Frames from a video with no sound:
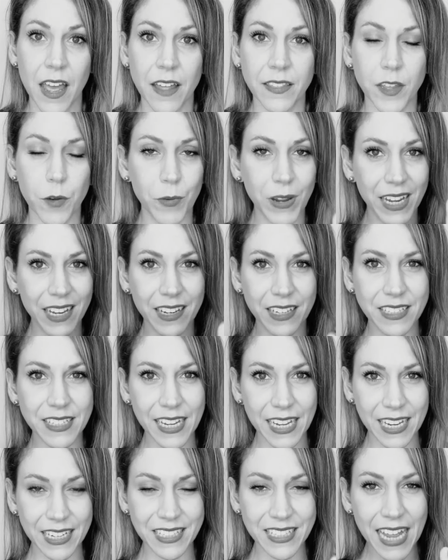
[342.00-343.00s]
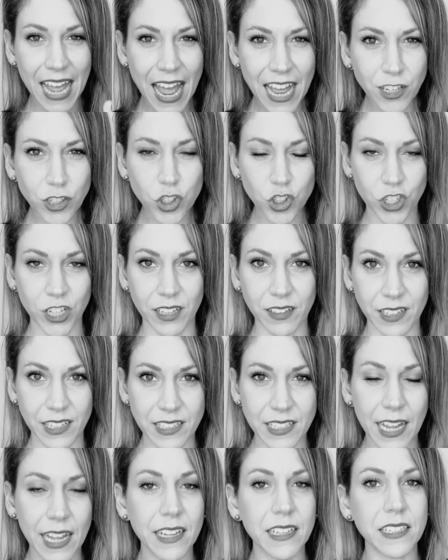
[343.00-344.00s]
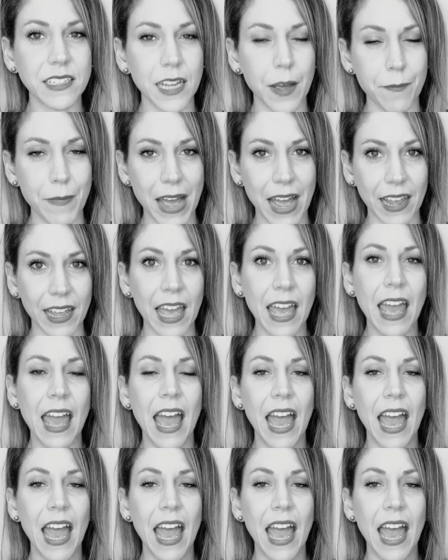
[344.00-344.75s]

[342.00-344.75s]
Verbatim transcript: that we can intentionally take a step back